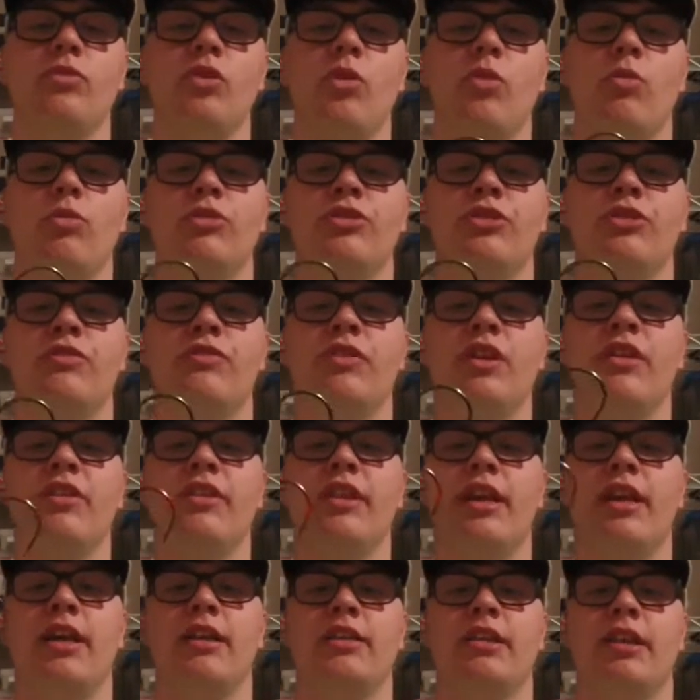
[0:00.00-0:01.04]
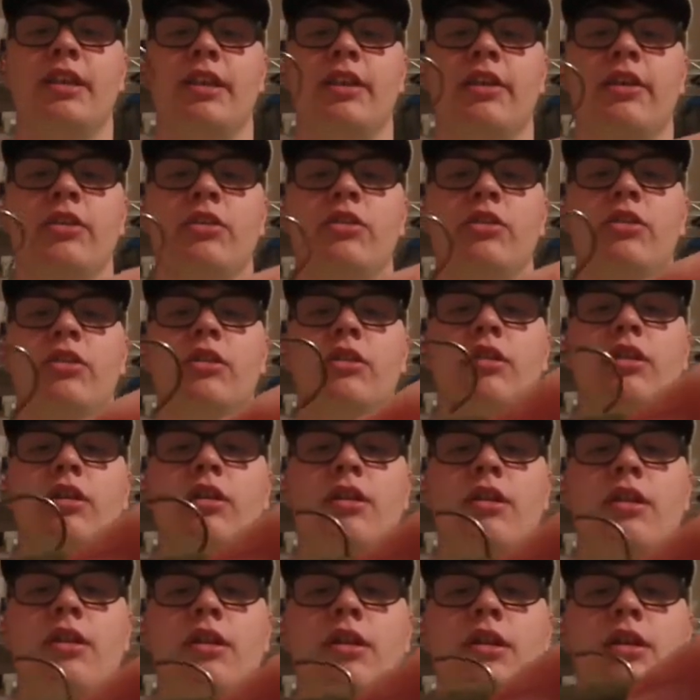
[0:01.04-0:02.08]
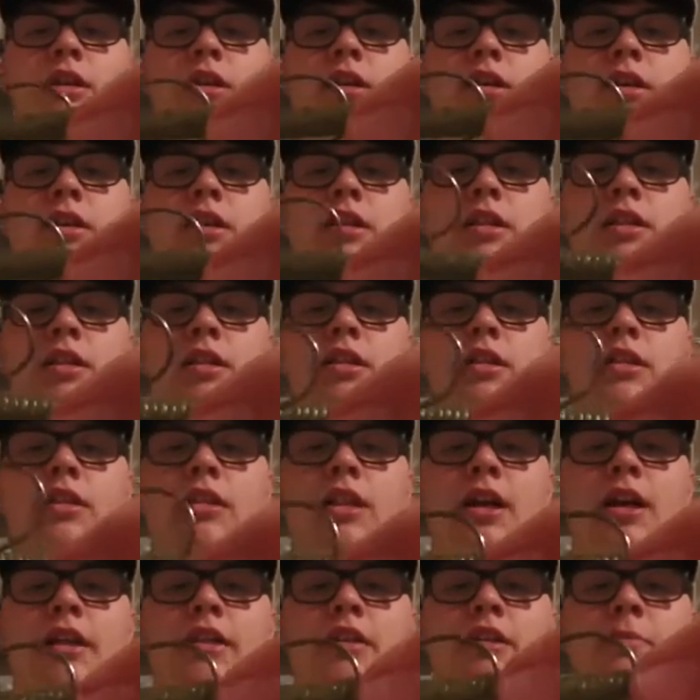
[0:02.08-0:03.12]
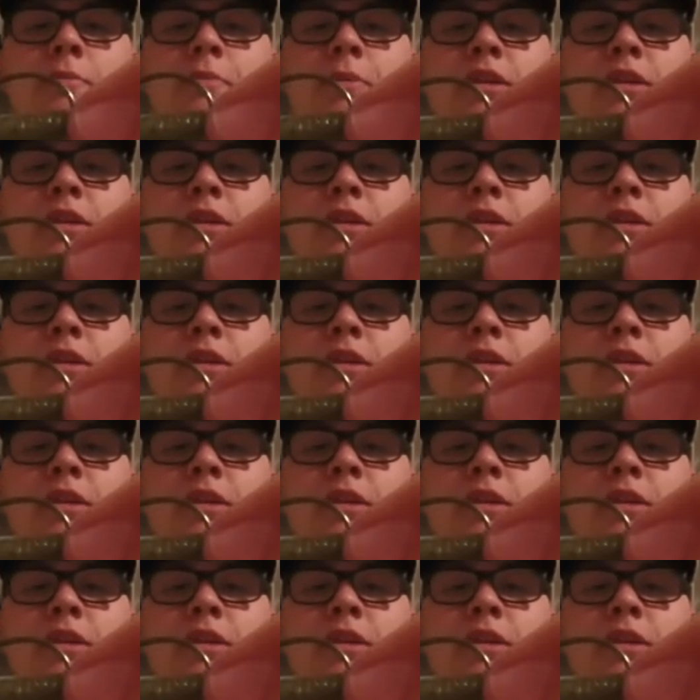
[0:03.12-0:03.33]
Once you've done that, take your hook, line it up